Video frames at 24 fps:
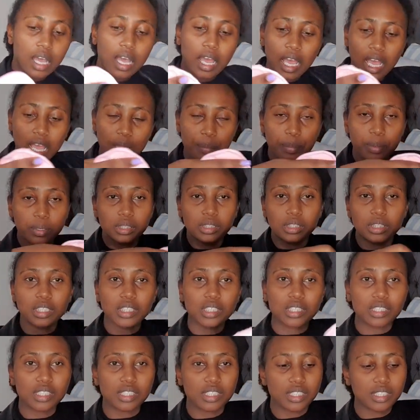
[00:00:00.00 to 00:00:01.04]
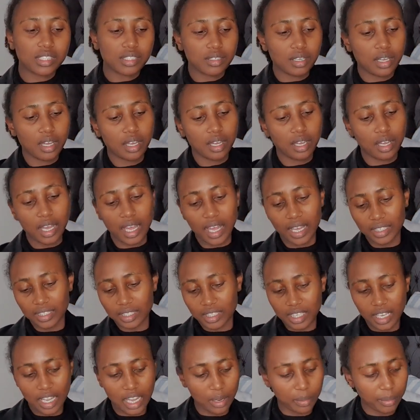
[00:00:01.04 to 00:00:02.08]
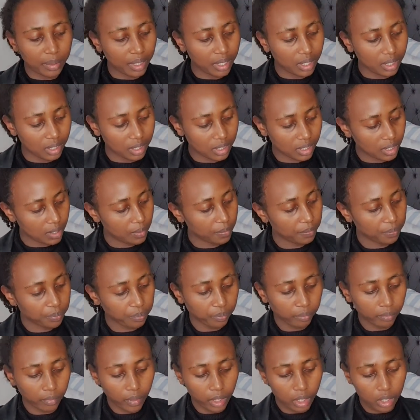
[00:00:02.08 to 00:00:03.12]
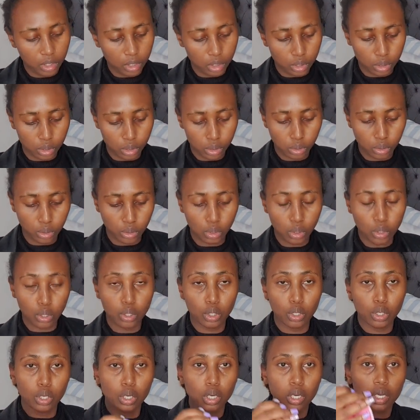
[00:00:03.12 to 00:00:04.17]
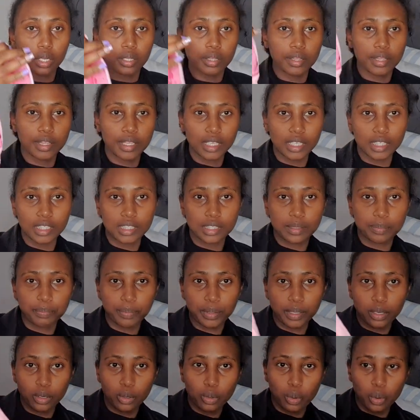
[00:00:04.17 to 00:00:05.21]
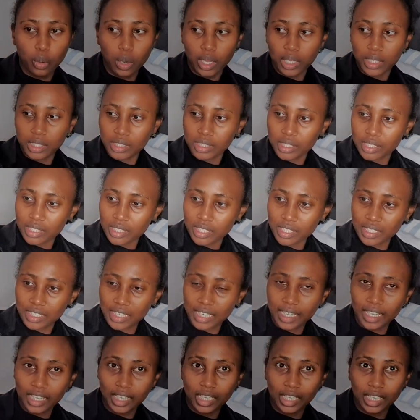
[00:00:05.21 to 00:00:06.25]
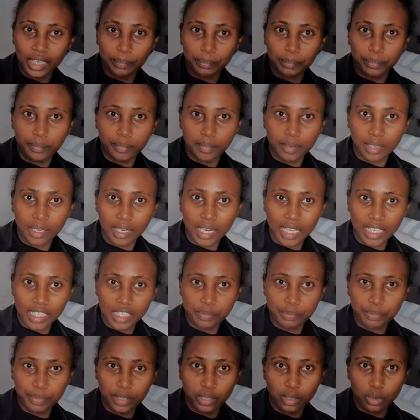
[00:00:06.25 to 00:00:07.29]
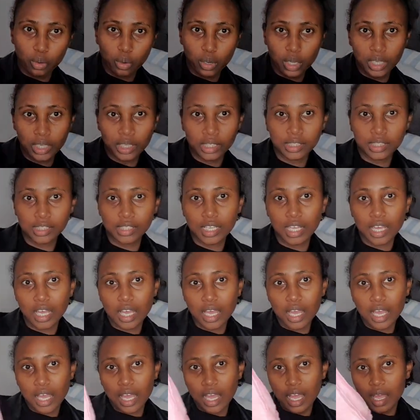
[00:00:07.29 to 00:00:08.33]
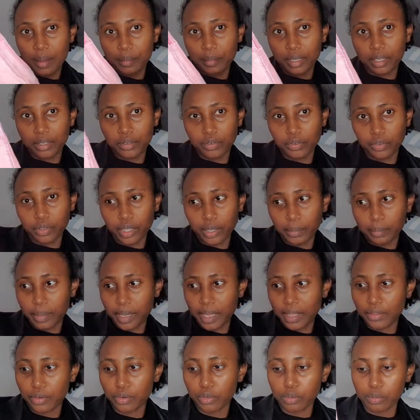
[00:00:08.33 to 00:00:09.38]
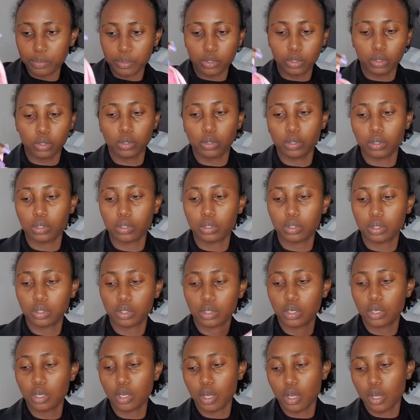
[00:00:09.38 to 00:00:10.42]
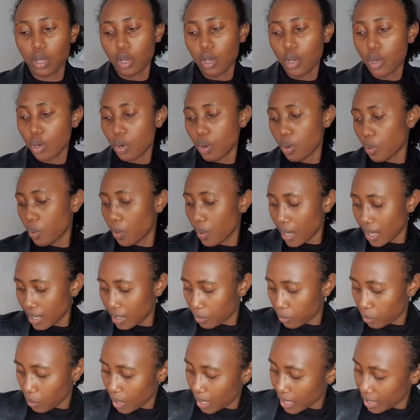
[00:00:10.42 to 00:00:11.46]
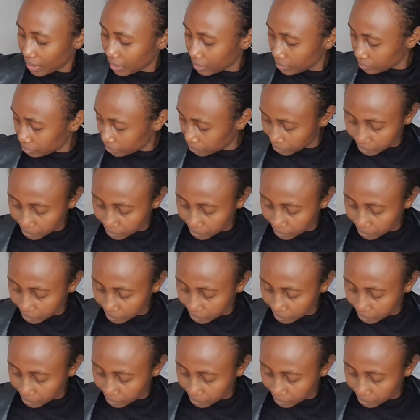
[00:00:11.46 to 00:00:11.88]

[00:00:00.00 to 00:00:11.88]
I bought these hand towels. So these pink ones, these like light pink ones, are meant for the bathroom. So one, when